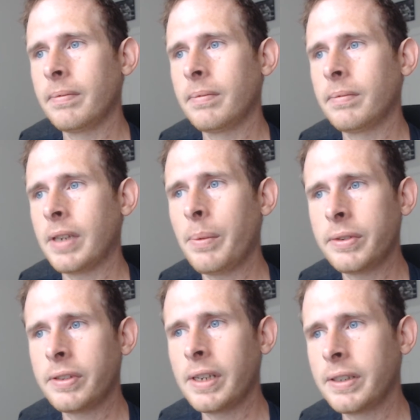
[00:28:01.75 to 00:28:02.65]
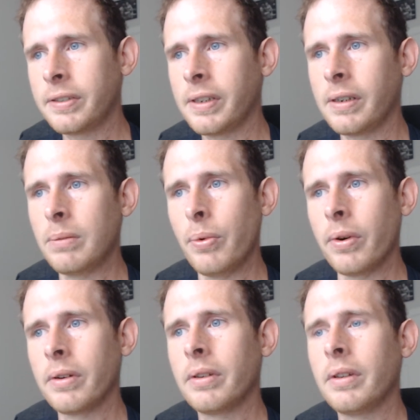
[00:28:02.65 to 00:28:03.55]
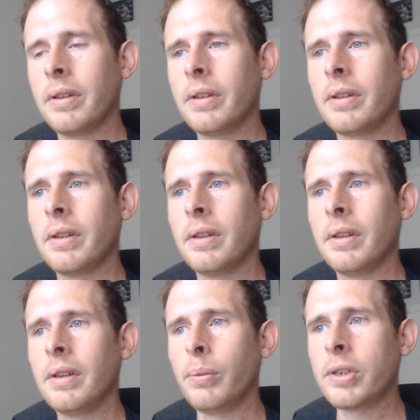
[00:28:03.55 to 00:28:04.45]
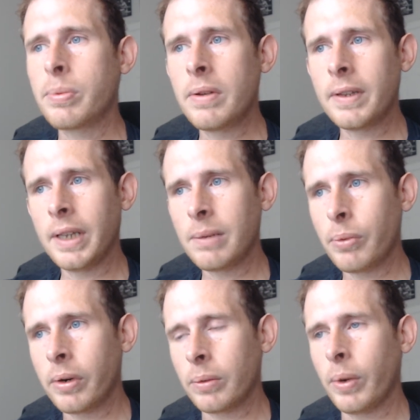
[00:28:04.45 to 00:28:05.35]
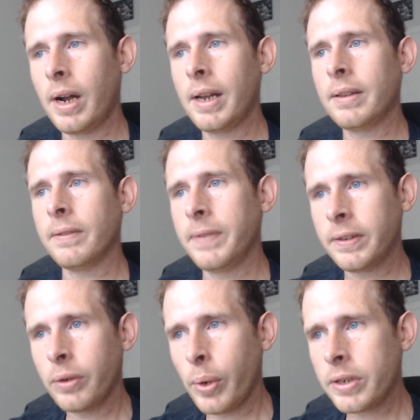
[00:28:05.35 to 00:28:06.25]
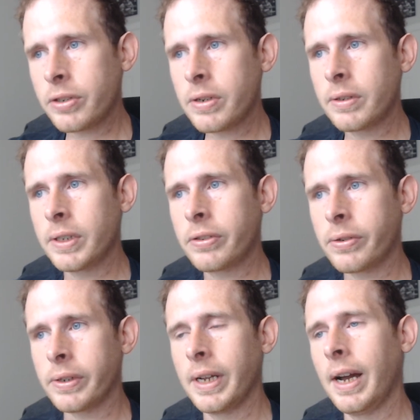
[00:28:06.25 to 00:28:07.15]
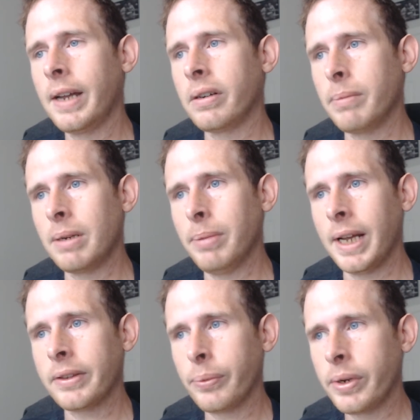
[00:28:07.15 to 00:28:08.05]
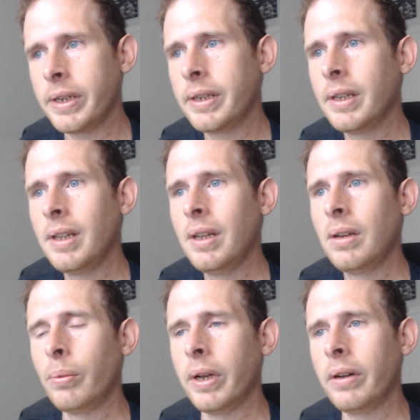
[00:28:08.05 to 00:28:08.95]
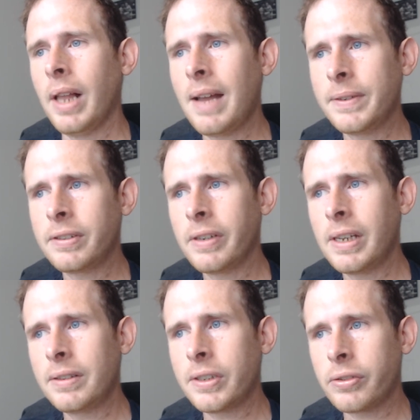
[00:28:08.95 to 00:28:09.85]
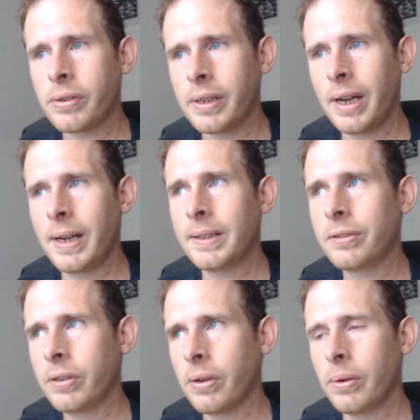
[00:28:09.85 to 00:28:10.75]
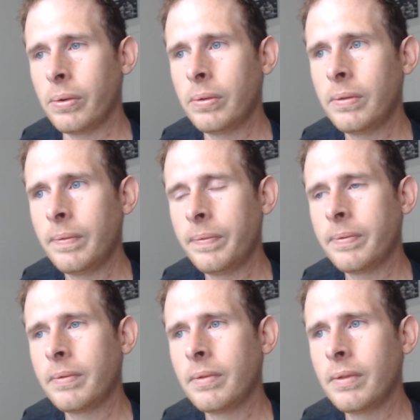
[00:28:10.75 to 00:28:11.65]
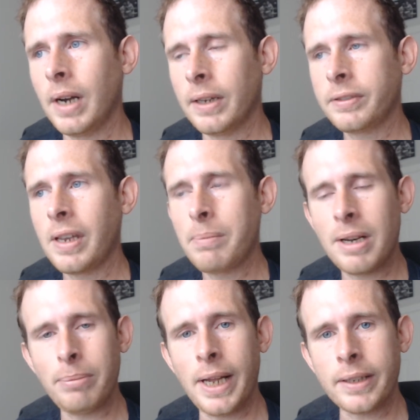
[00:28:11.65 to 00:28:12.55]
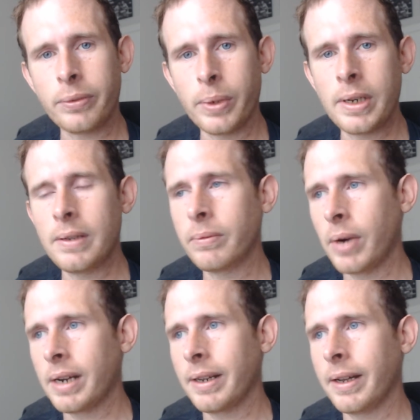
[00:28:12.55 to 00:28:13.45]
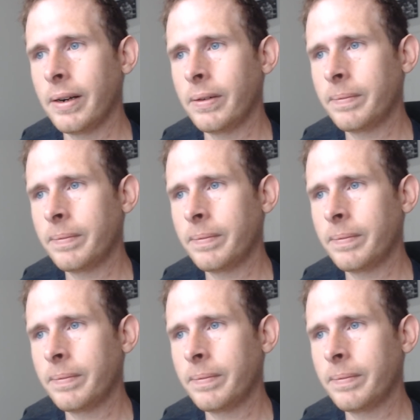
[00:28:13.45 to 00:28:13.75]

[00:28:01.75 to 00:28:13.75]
so I would say Casino more. Which movie you like more and why? The fifth question, District 9 or Men in Black 3? Well, I haven't seen District 9, so I'll say Men in Black 3 right now.